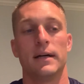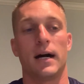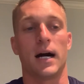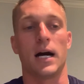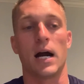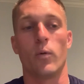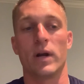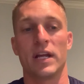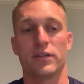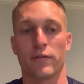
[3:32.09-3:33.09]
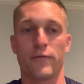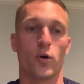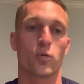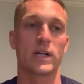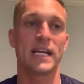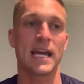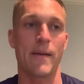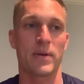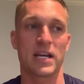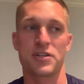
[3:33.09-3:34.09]
Uh, I want to hit the full
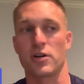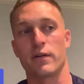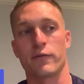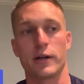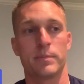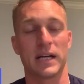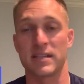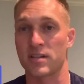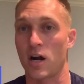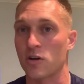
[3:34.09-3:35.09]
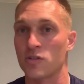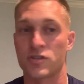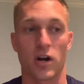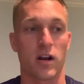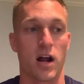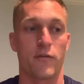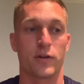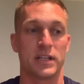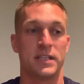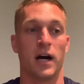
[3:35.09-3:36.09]
recap and get you on a free play. Soccer started off
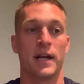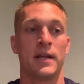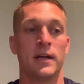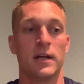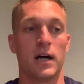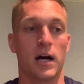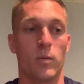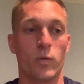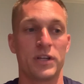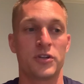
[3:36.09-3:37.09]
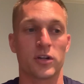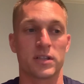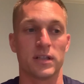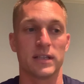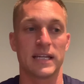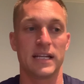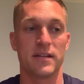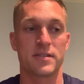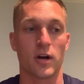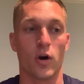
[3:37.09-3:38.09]
with a dud. Um, we took the
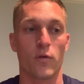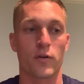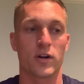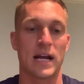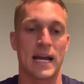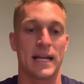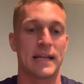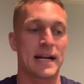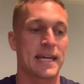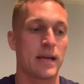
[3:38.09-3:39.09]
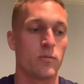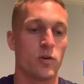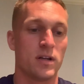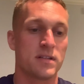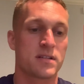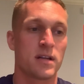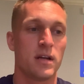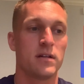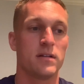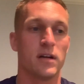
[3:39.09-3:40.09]
leads over, and that game was
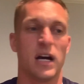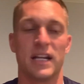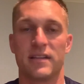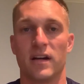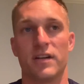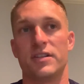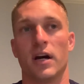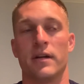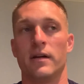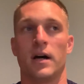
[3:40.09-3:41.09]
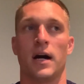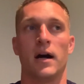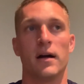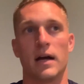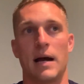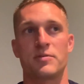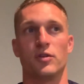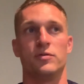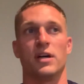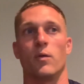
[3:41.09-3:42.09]
a, a dud, uh,
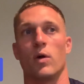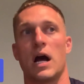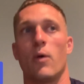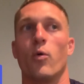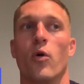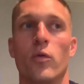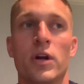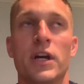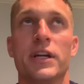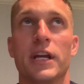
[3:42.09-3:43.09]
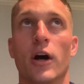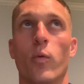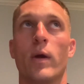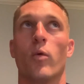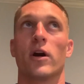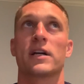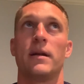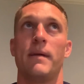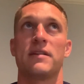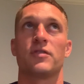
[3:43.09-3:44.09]
absolute dud. We're not, we're, you know, we weren't going to
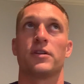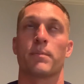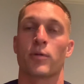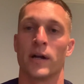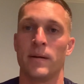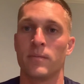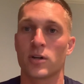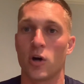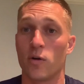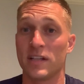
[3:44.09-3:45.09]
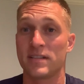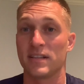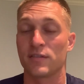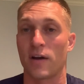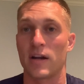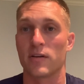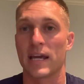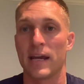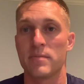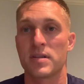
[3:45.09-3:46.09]
mess with the prim going into these final
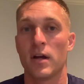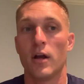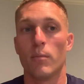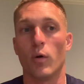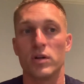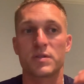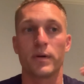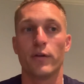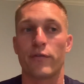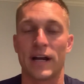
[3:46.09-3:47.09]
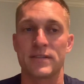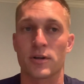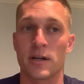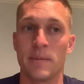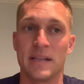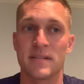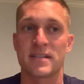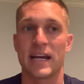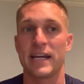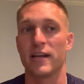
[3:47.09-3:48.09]
games, but once we knew fans were going to be in the
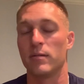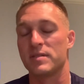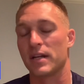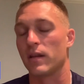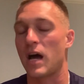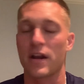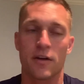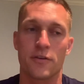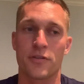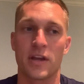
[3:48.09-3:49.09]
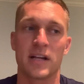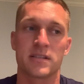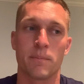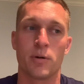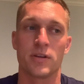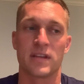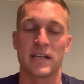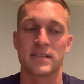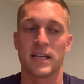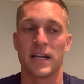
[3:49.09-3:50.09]
stadiums and a lot of other things and put
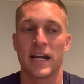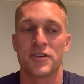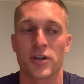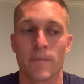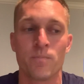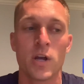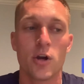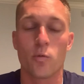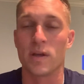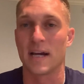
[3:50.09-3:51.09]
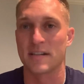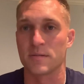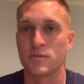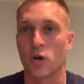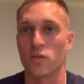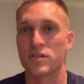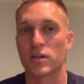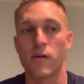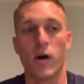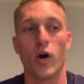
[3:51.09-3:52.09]
things into nature, we like some totals to
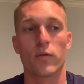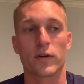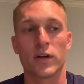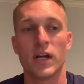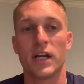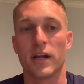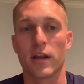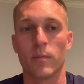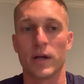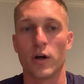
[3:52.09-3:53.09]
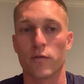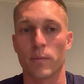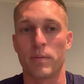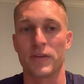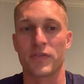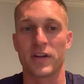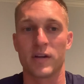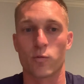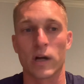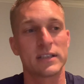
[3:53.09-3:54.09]
go over. None of them went over, but the
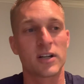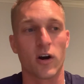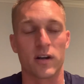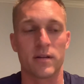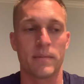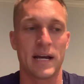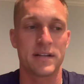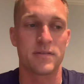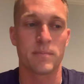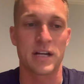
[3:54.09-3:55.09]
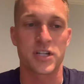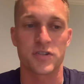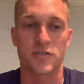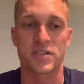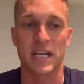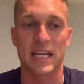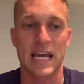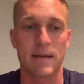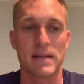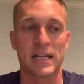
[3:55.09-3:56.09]
red card in the Man Manchester City
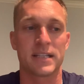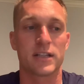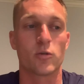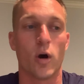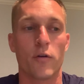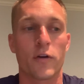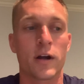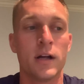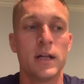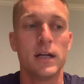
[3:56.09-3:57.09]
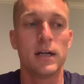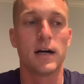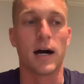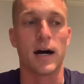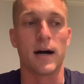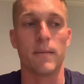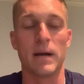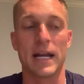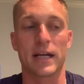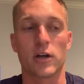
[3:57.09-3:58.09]
game, that did go over. Um,
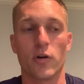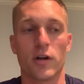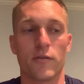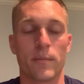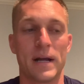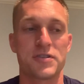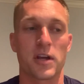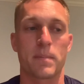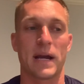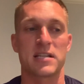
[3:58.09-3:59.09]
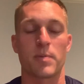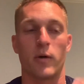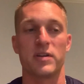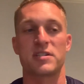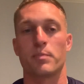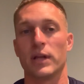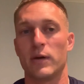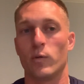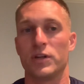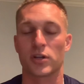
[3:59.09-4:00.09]
and then going over Major League Baseball, we
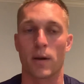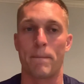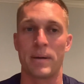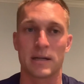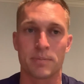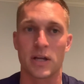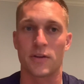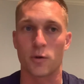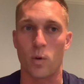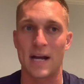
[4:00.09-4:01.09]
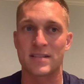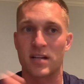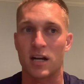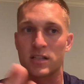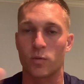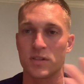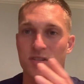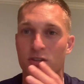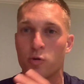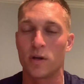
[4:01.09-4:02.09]
split. We a big play on the White Sox once
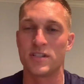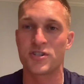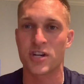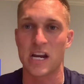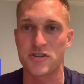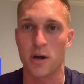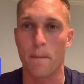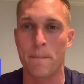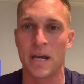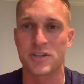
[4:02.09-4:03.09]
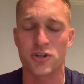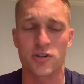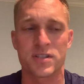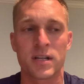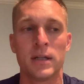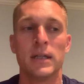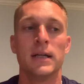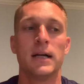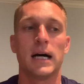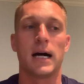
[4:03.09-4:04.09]
the Twins changed up pitchers,
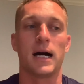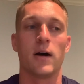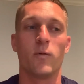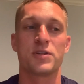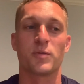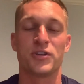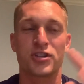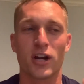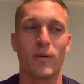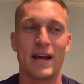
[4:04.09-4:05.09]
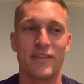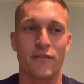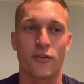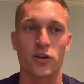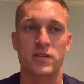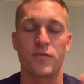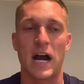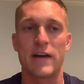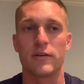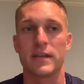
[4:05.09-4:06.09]
uh, which we should have went in the first
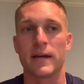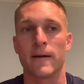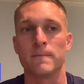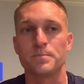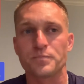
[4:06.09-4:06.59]
five with there.